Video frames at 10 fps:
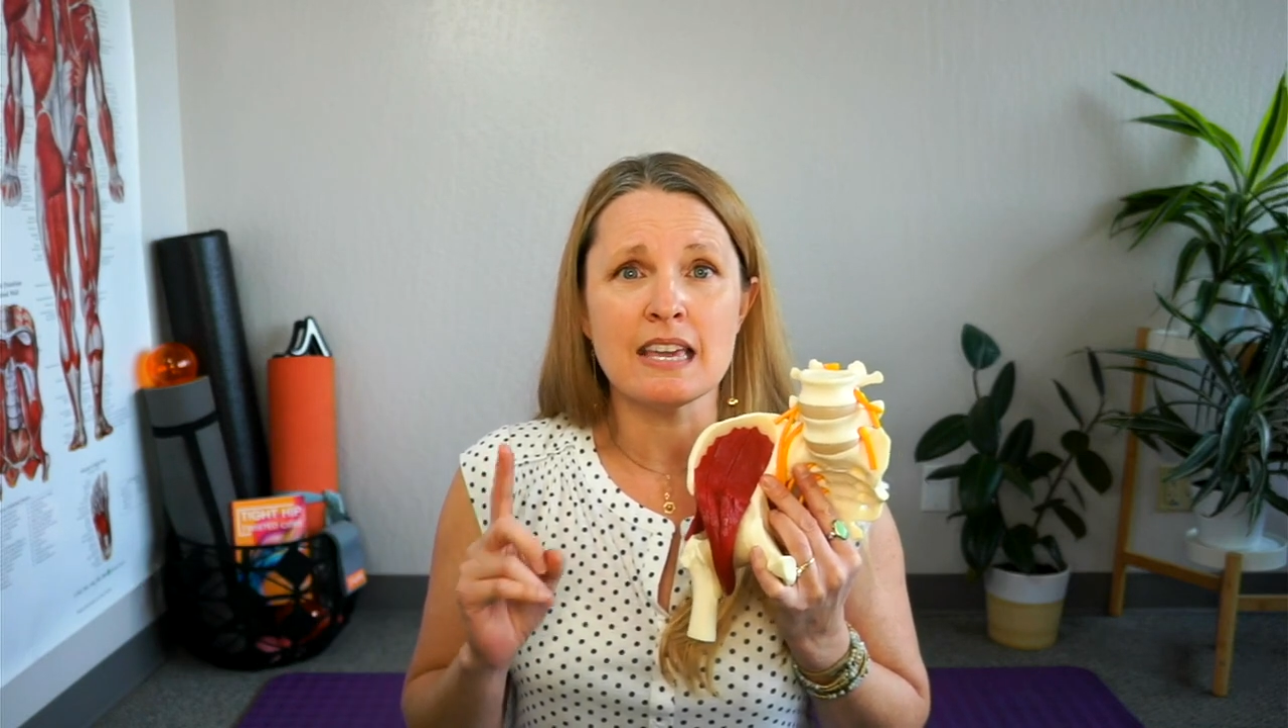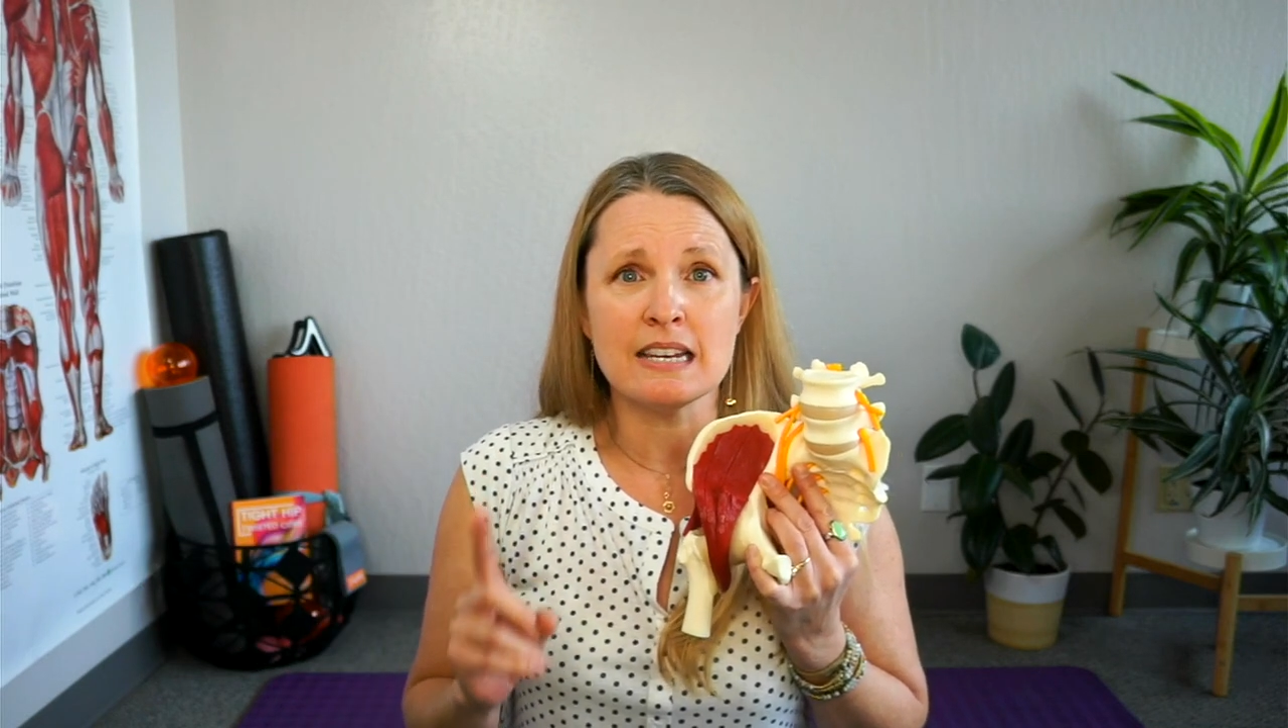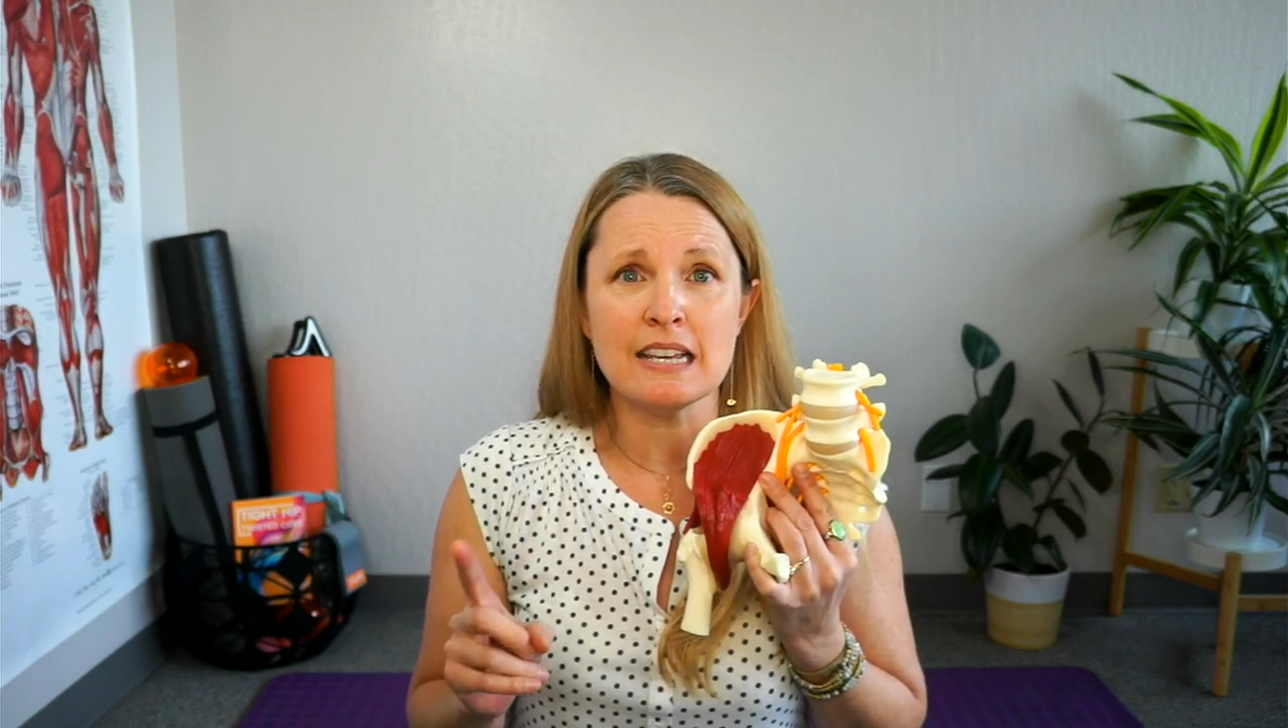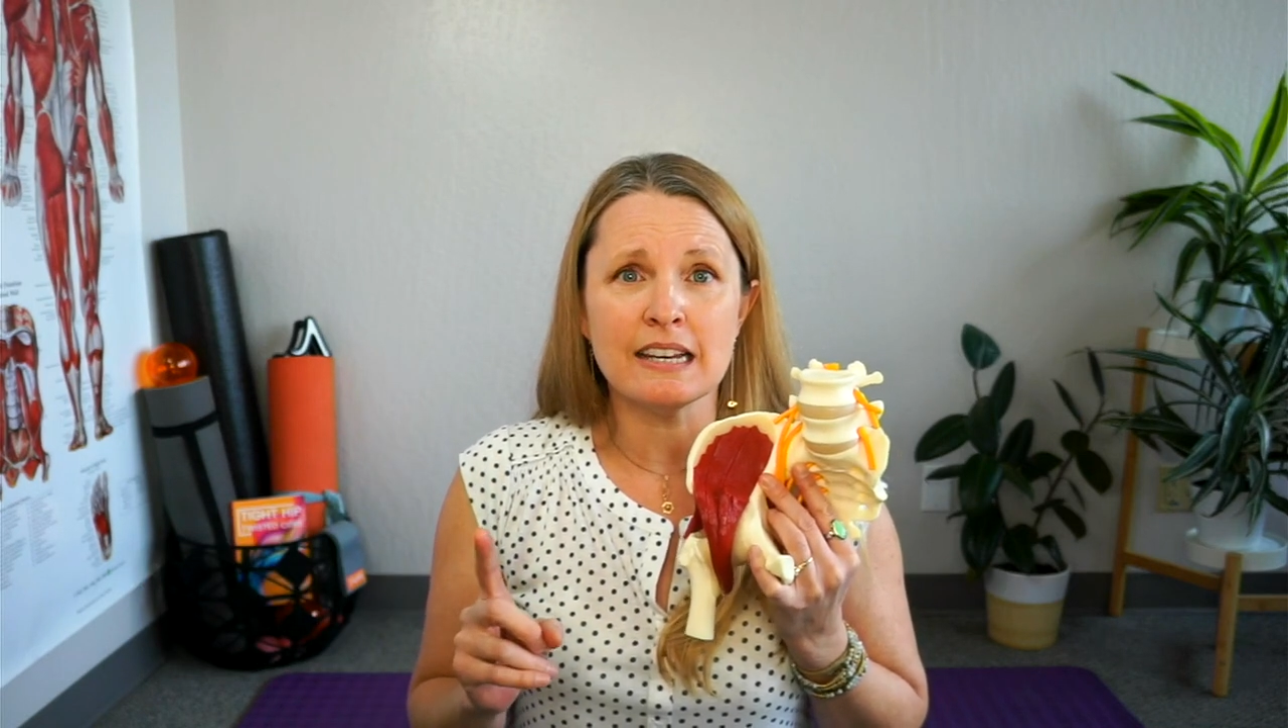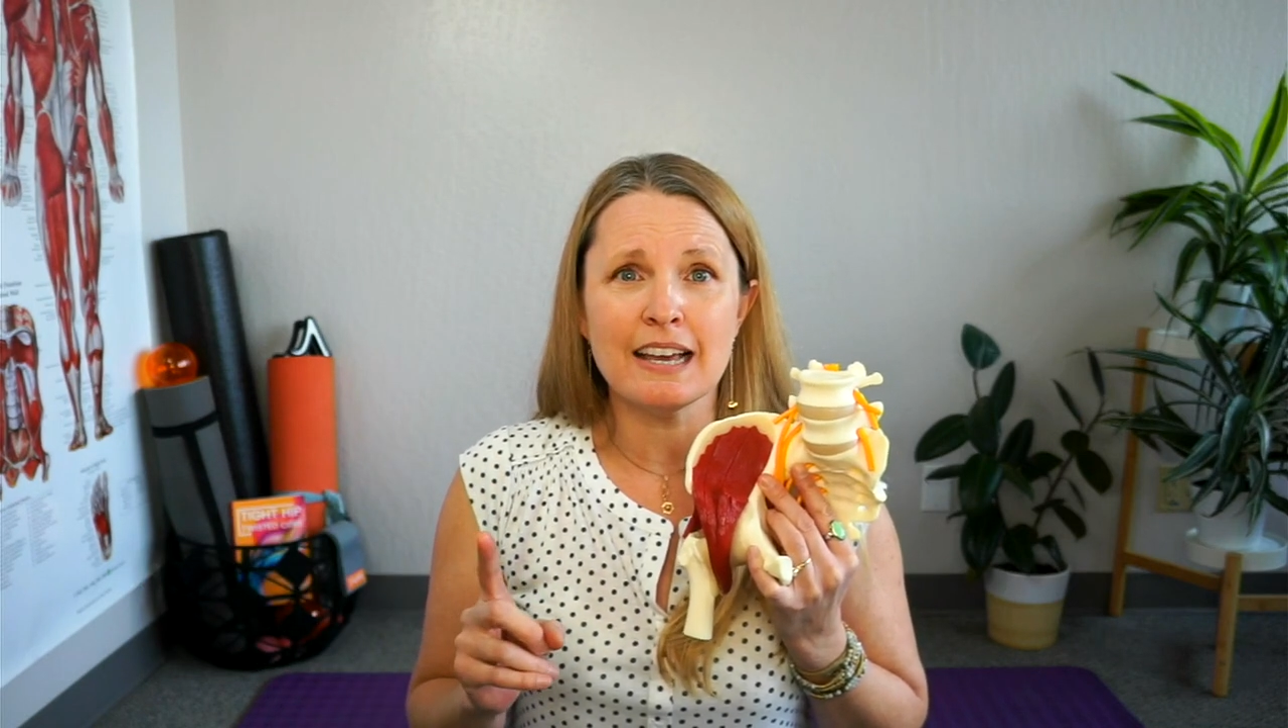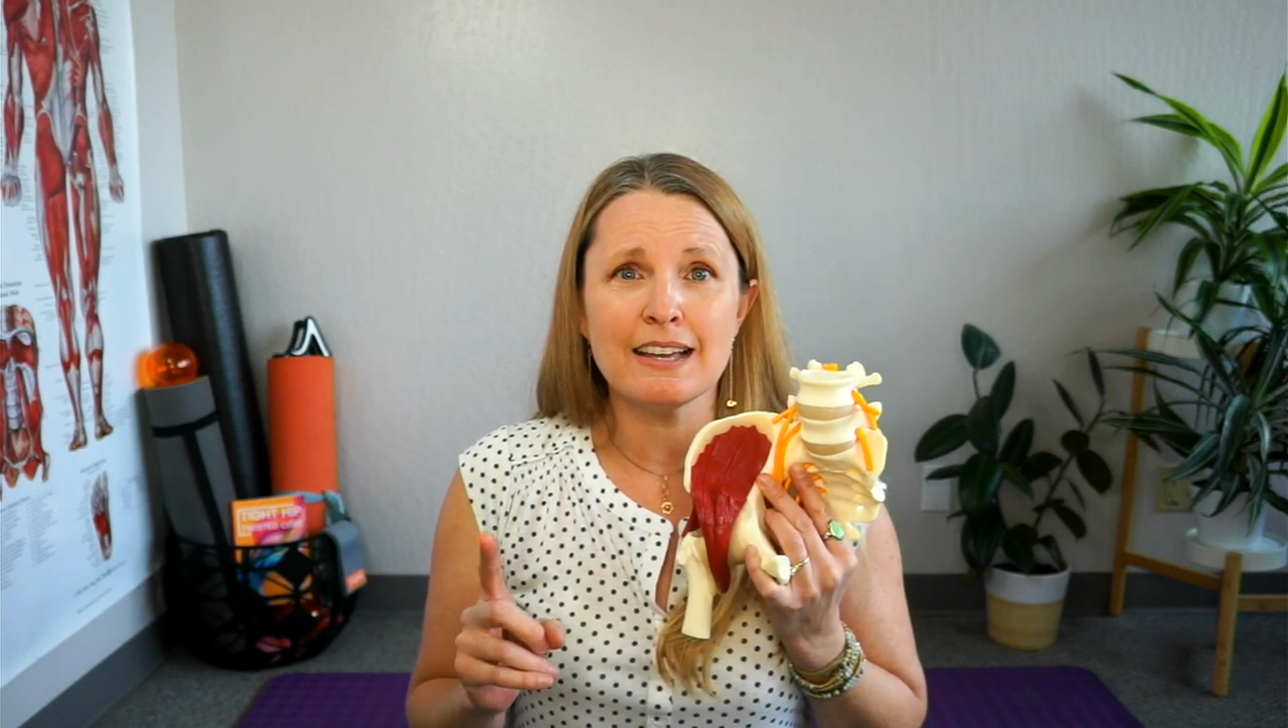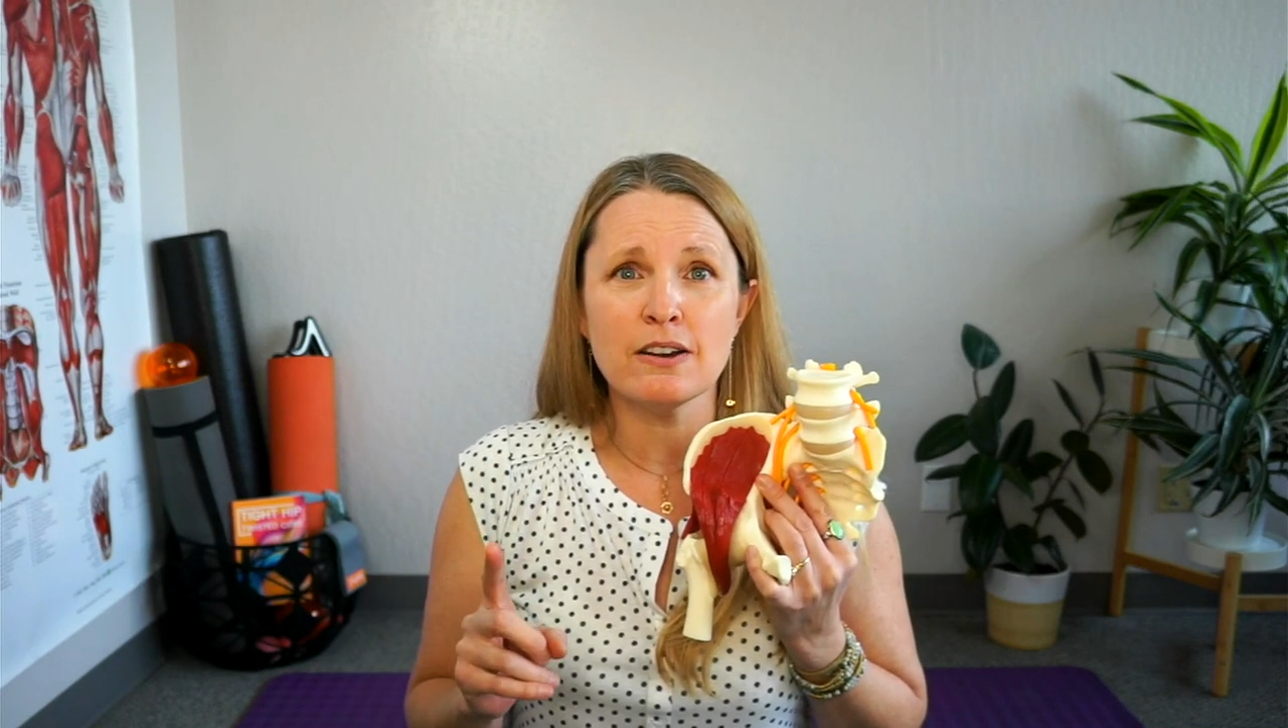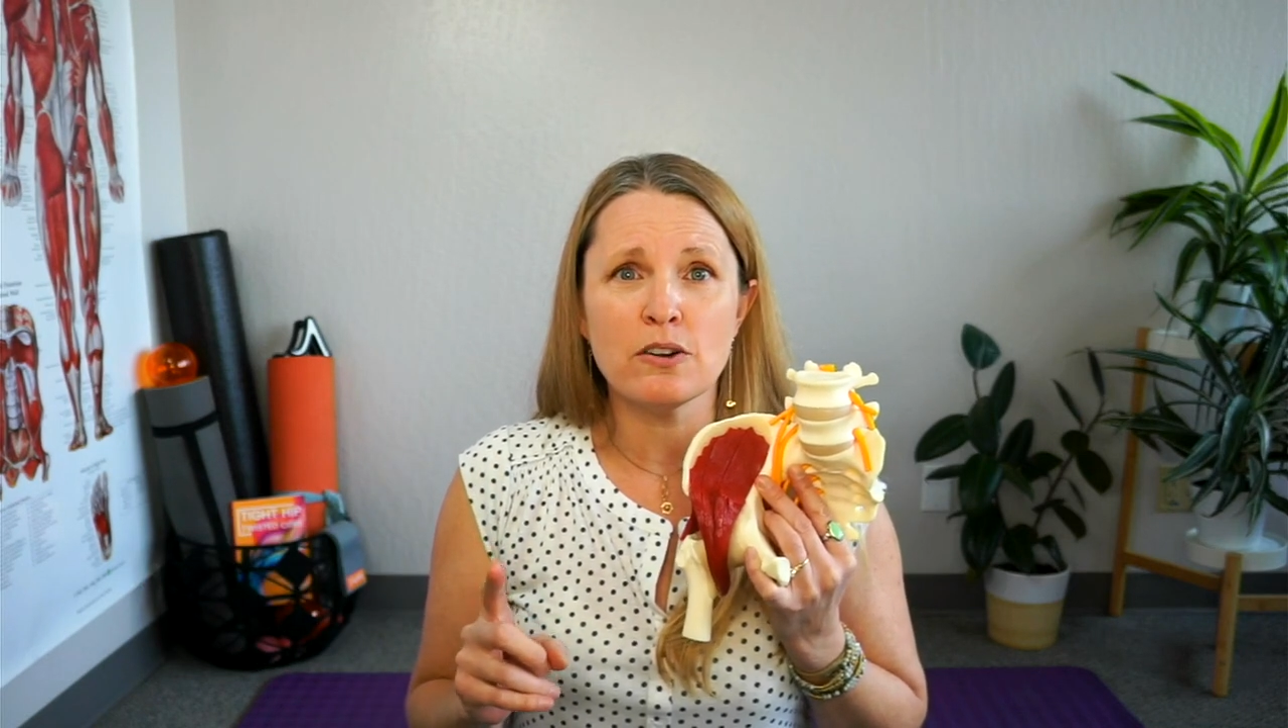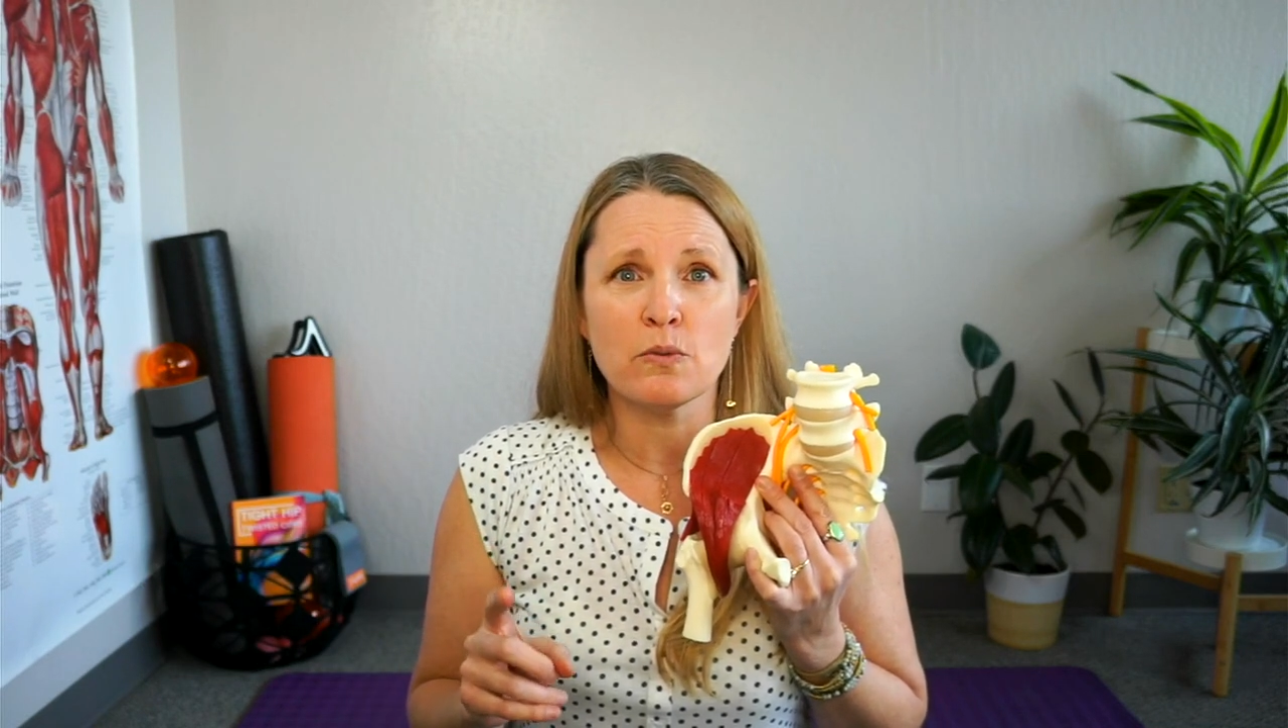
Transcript: needed